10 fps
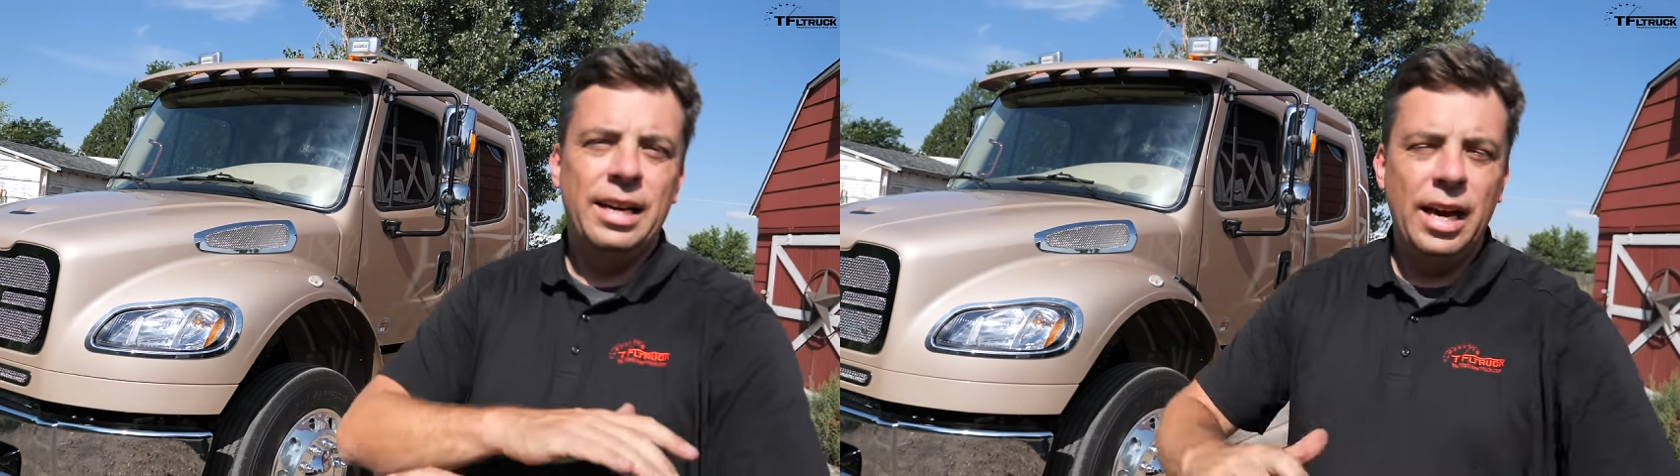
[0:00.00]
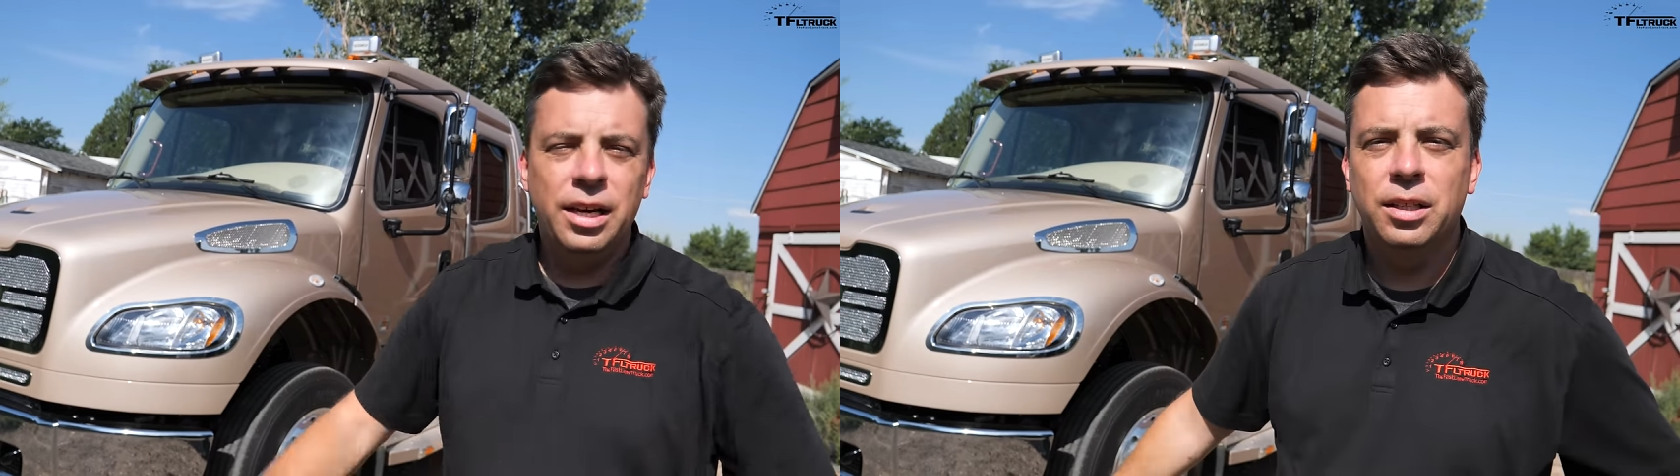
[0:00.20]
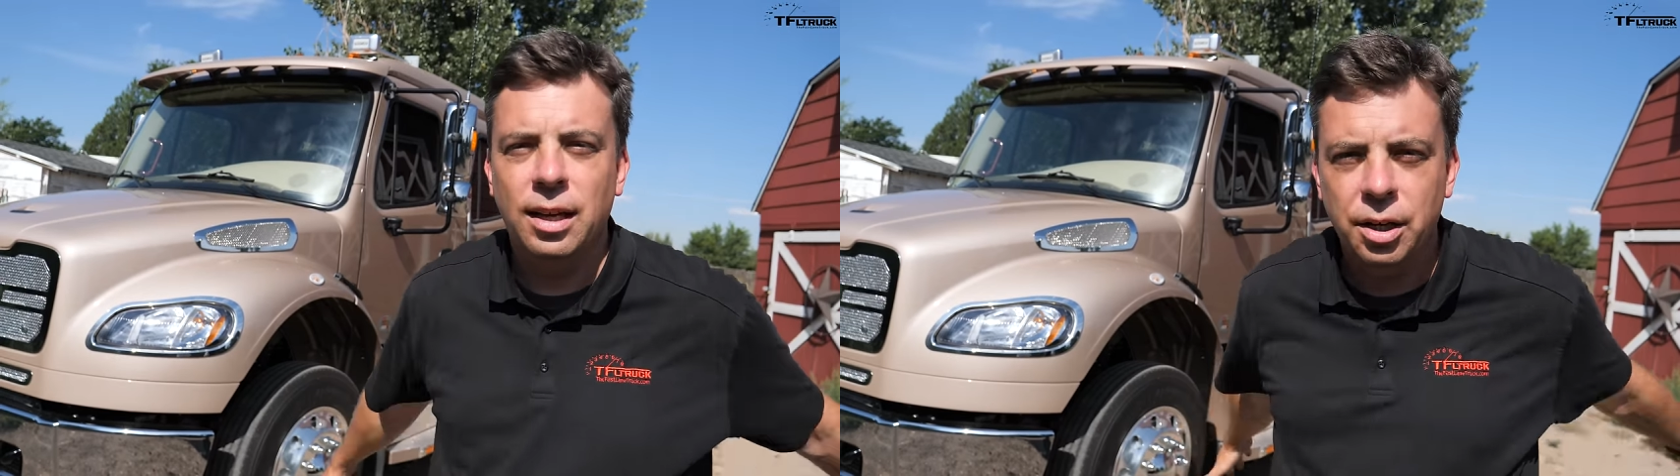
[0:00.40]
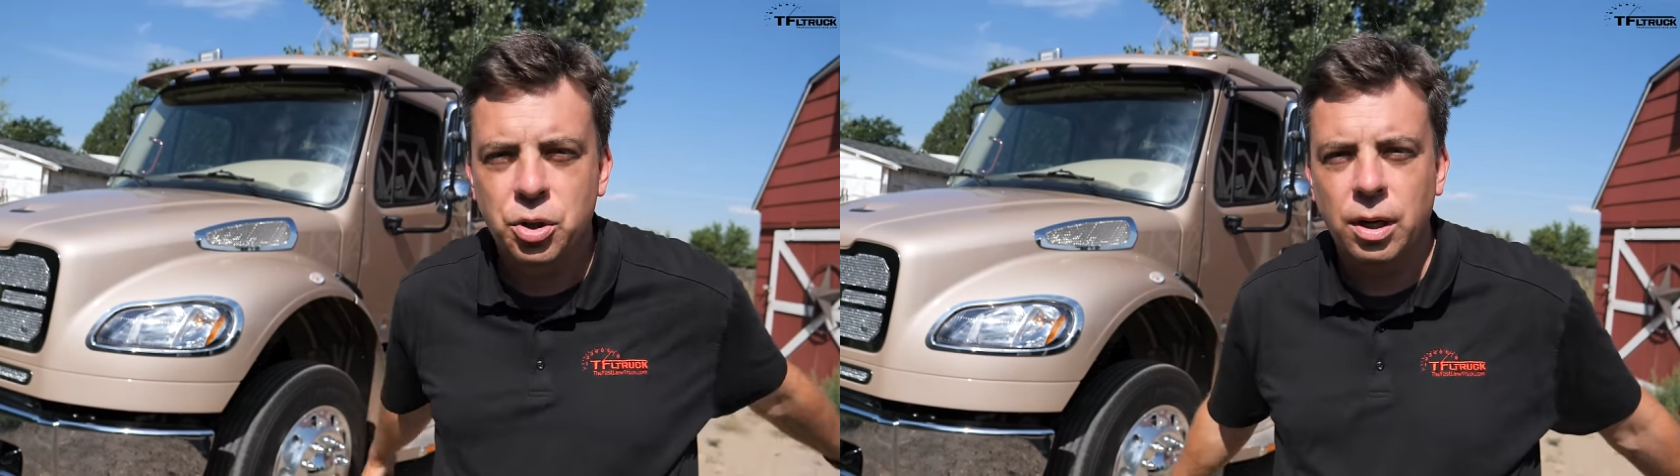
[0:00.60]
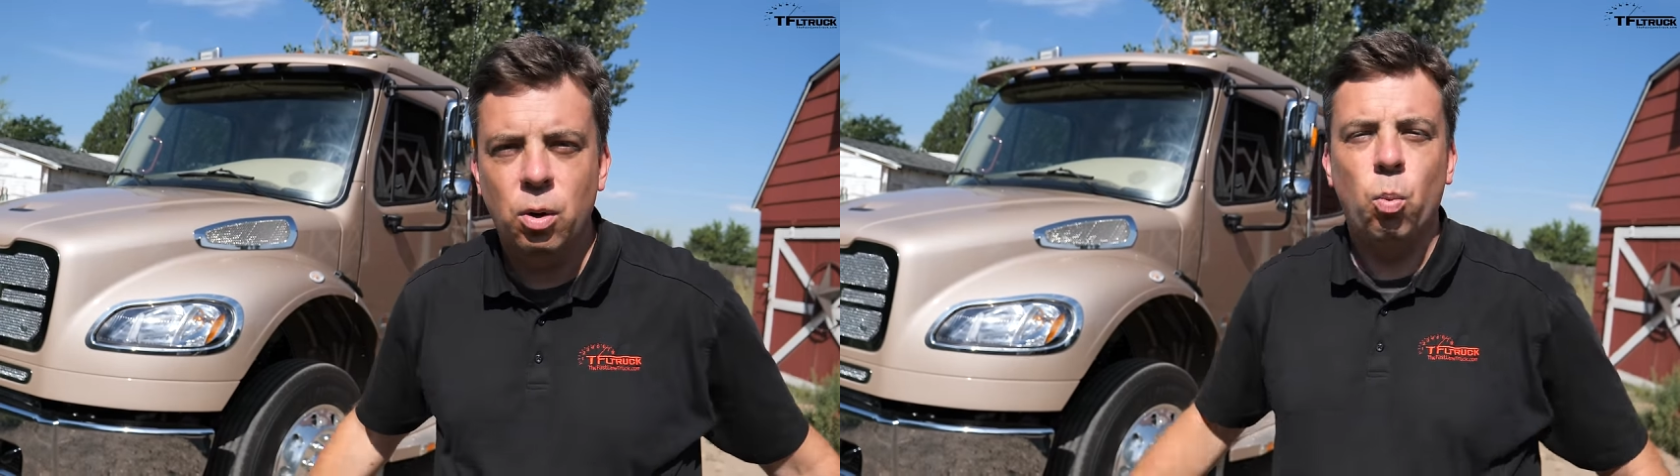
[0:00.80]
any
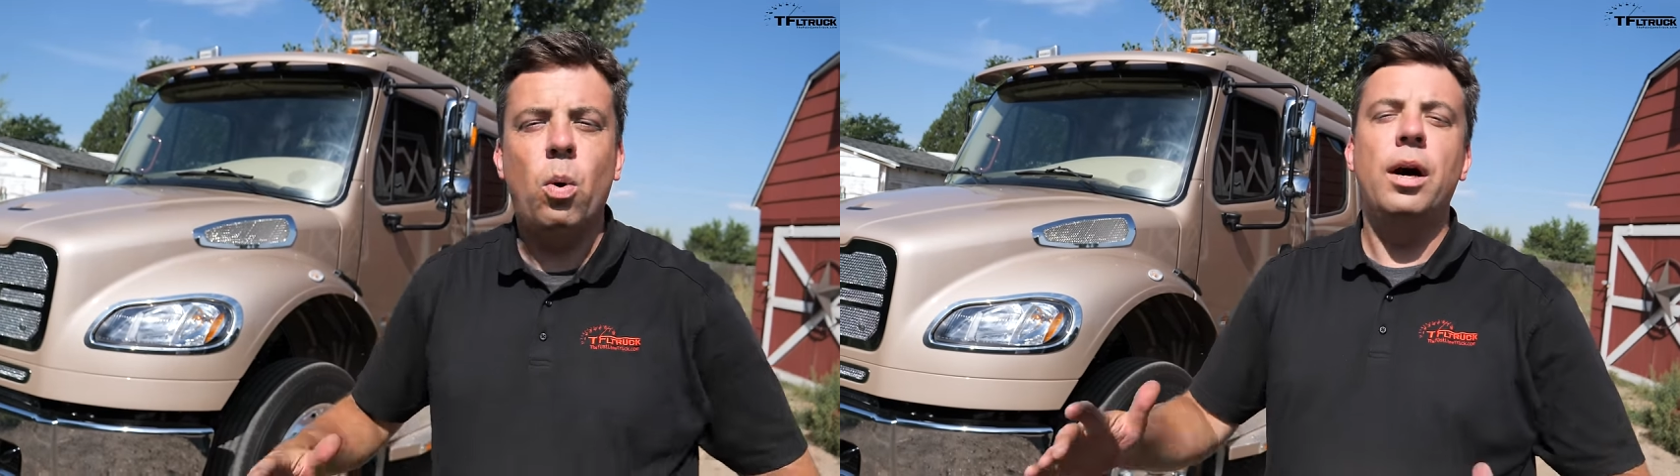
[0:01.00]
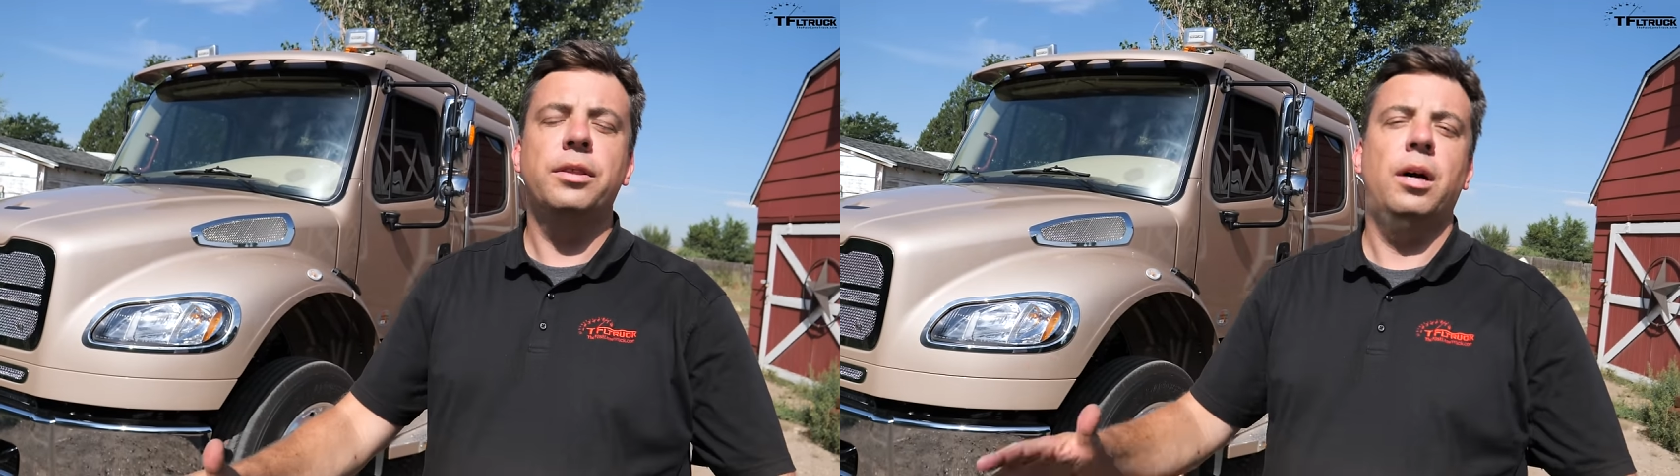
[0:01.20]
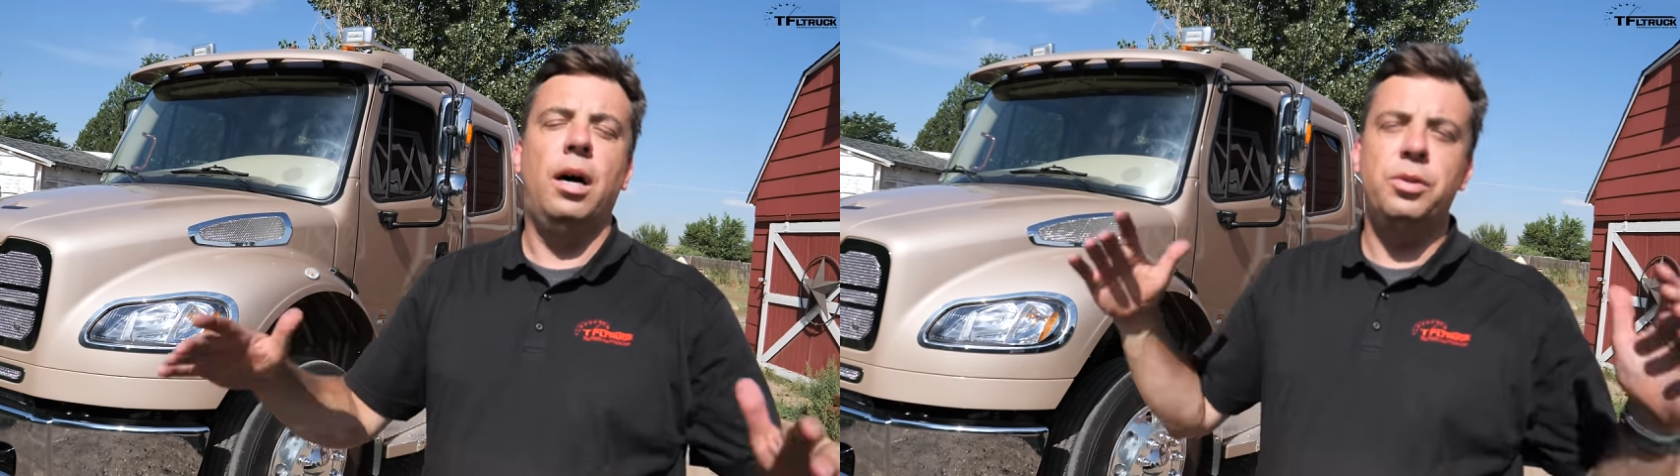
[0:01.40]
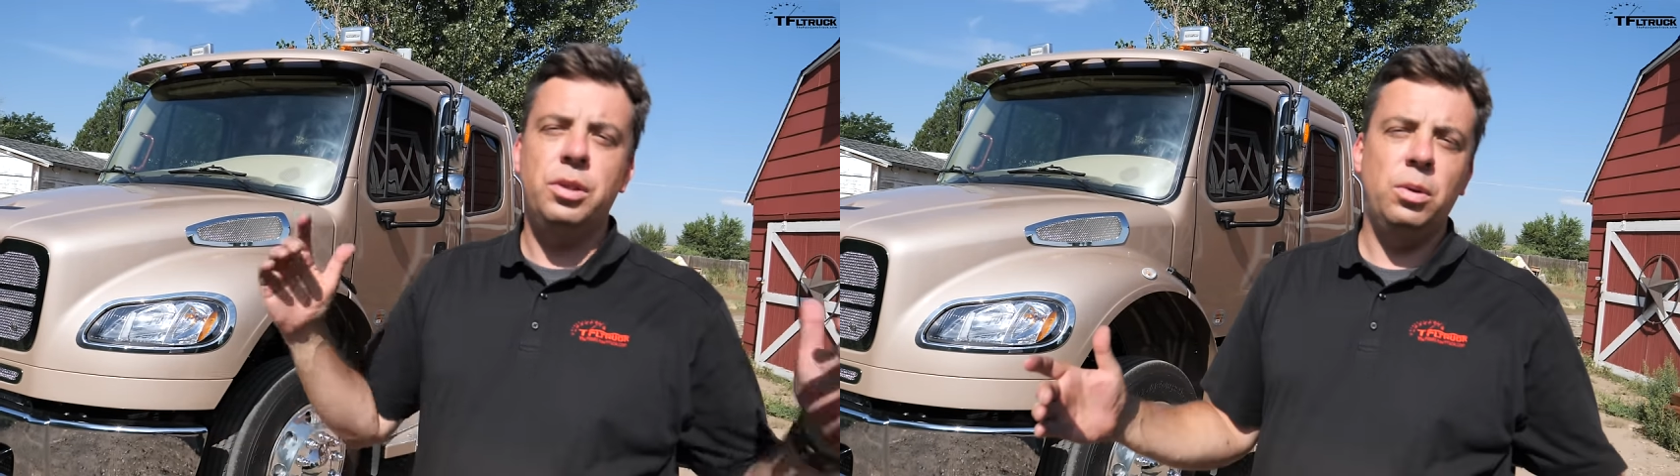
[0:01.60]
luxury one-ton